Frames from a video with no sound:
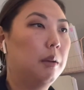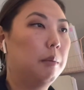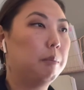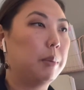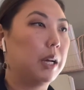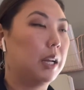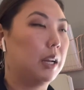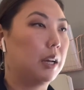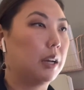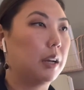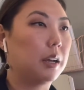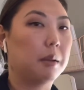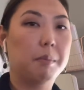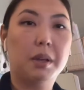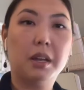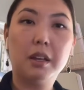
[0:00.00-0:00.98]
But
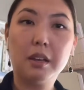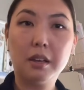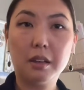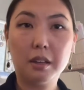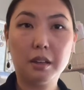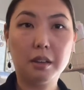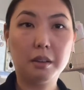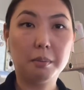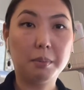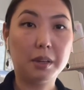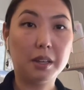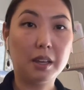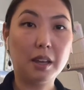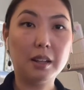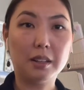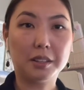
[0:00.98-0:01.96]

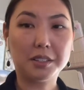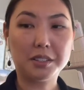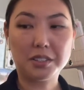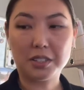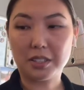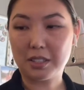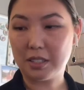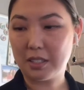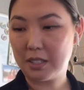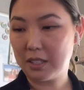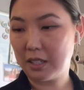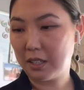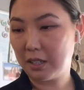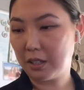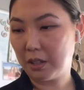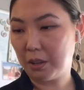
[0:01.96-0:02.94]
yeah, let's just
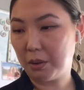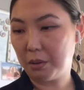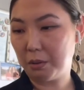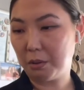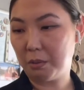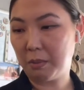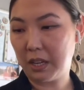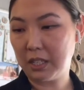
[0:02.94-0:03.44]
go through my